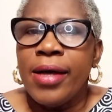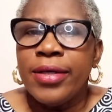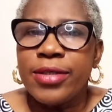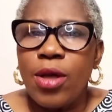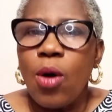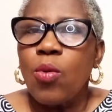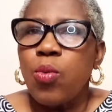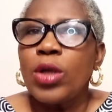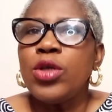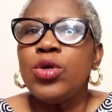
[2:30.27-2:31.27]
So
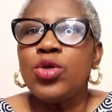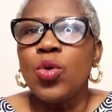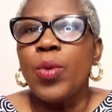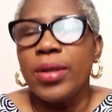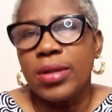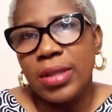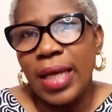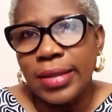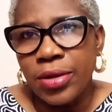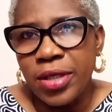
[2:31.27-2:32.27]
what do you do with
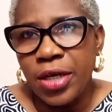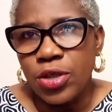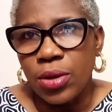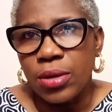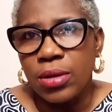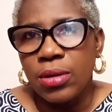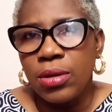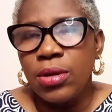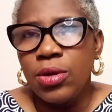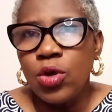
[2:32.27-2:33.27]
get education?
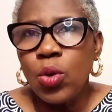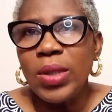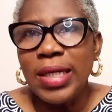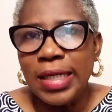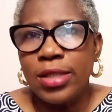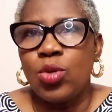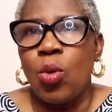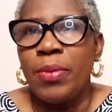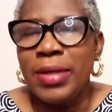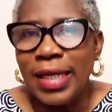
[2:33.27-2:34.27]
You need to
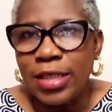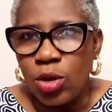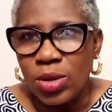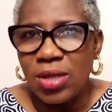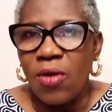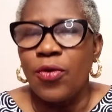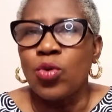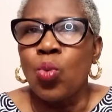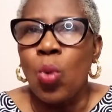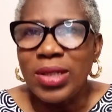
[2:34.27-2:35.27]
update yourself
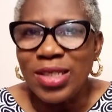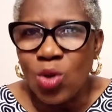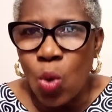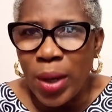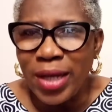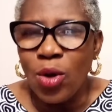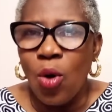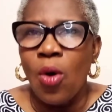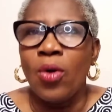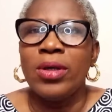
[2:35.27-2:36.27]
on what is going
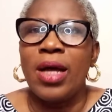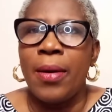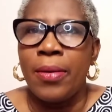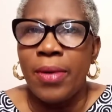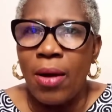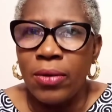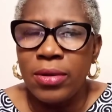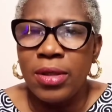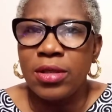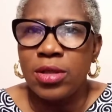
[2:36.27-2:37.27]
on
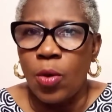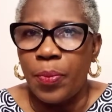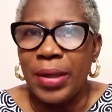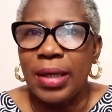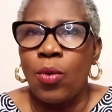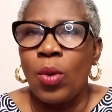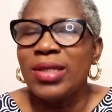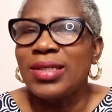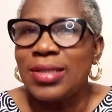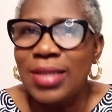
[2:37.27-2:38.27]
around this topic. What
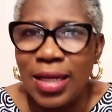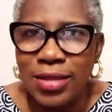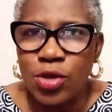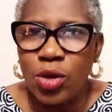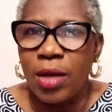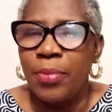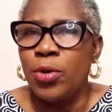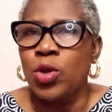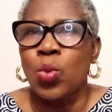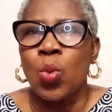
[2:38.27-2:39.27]
is child sexual
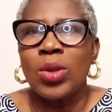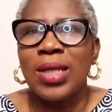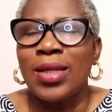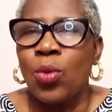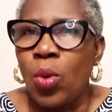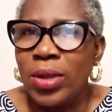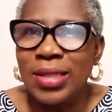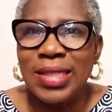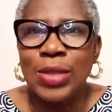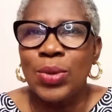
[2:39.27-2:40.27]
abuse? What are the warning
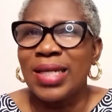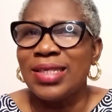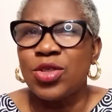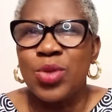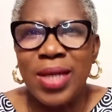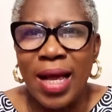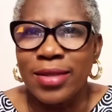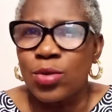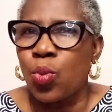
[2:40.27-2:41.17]
signs? What are the triggers?